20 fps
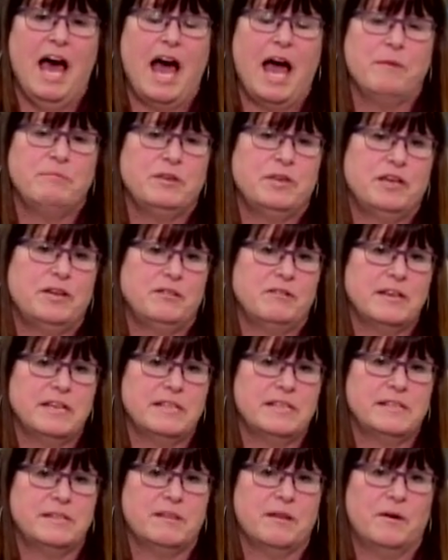I'm
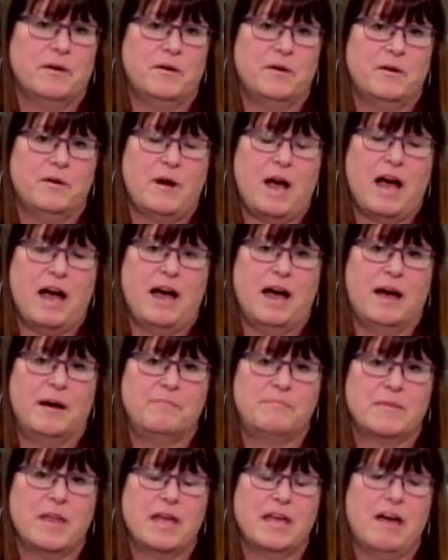curious, though,
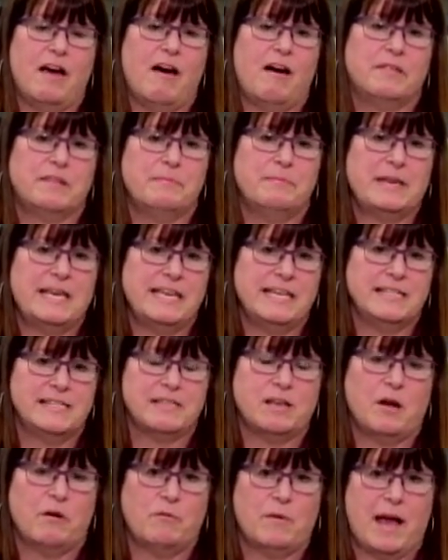on the
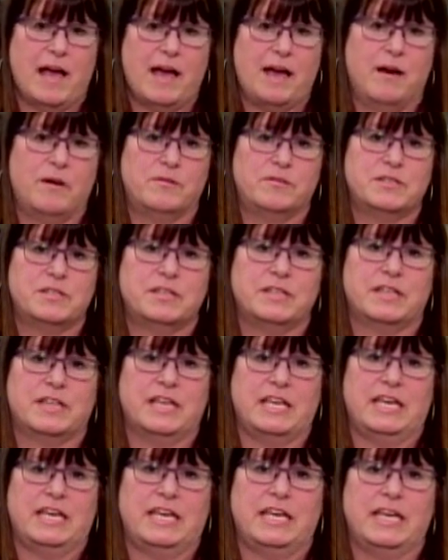piece around
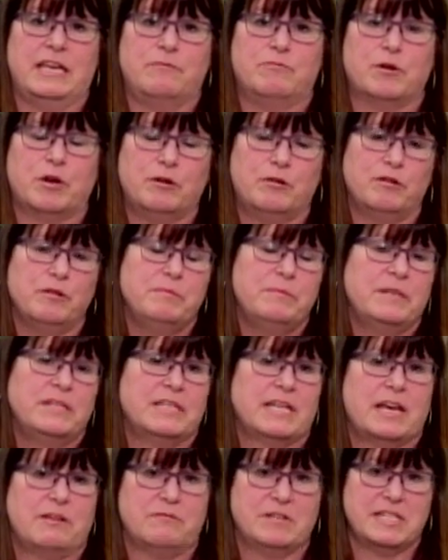the
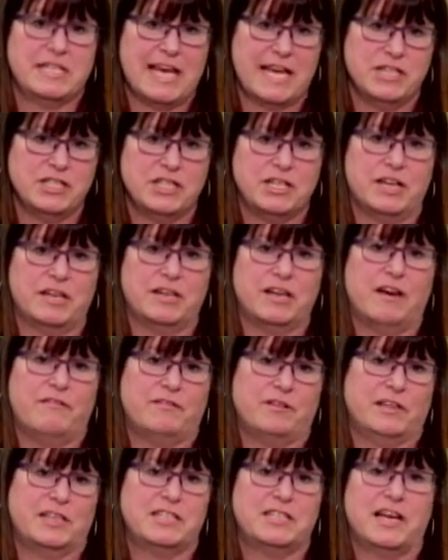recruitment and retention
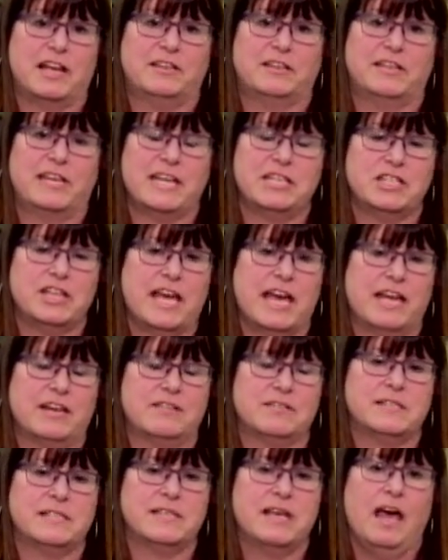of early childhood
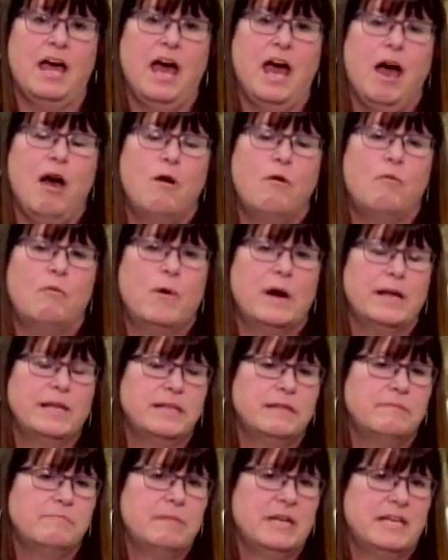educators, what
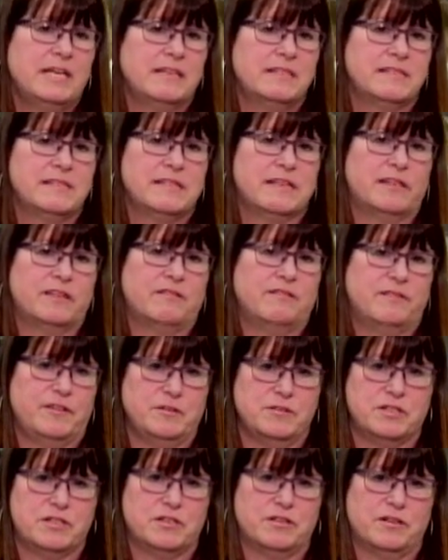it means in the
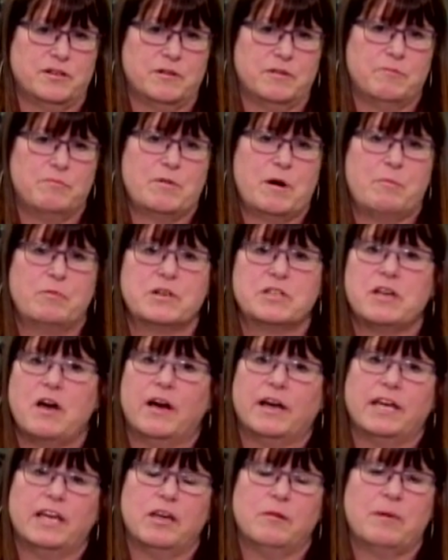future when we're
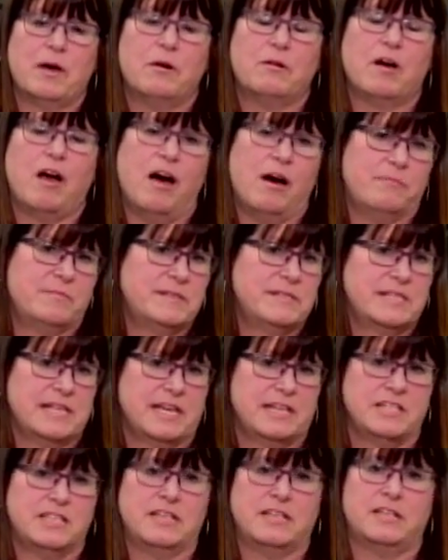talking about
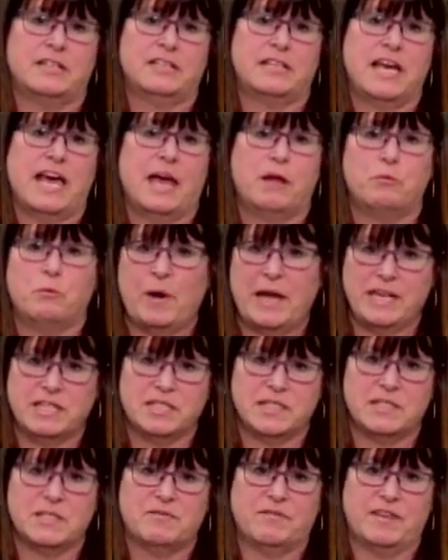compensation and
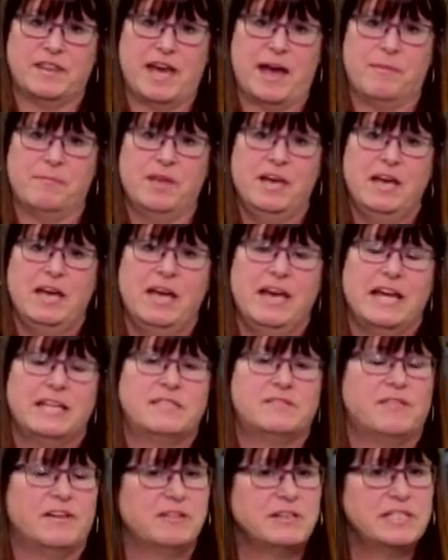wages for them.
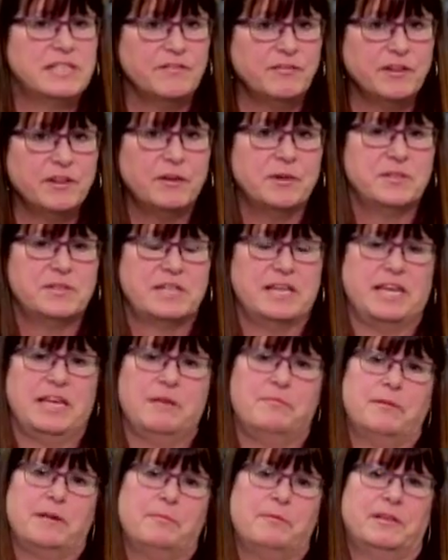It's very difficult to
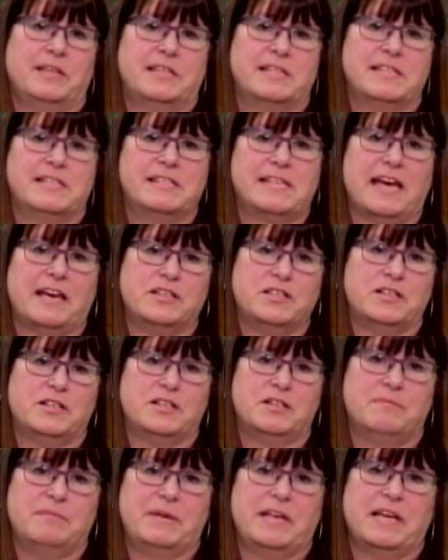keep people in the
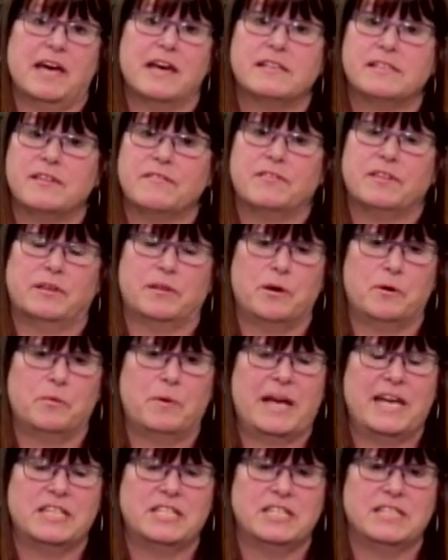sector because of the low
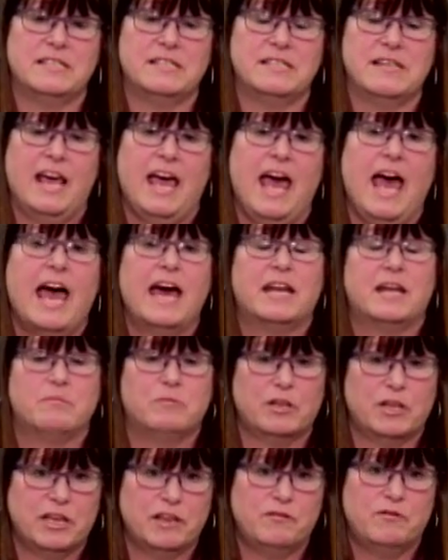wage. And
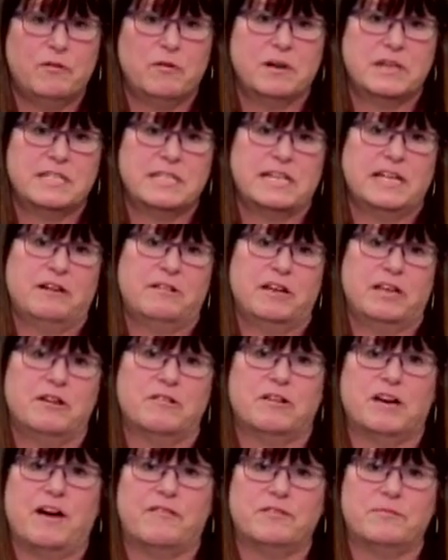I'm looking forward to hearing
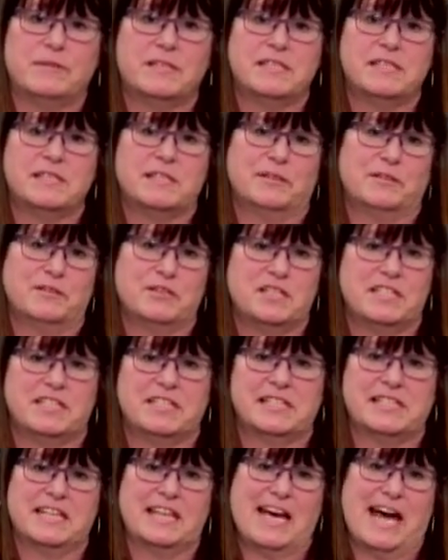your government's
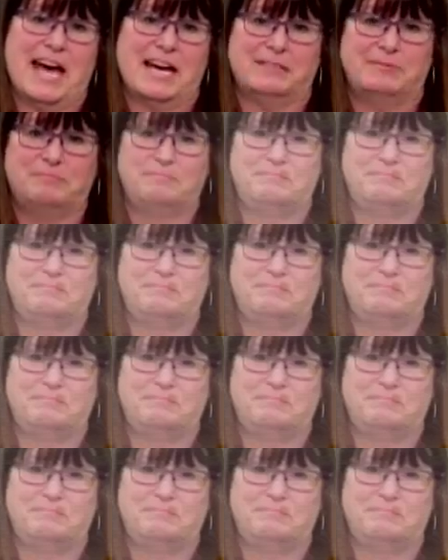solutions to that.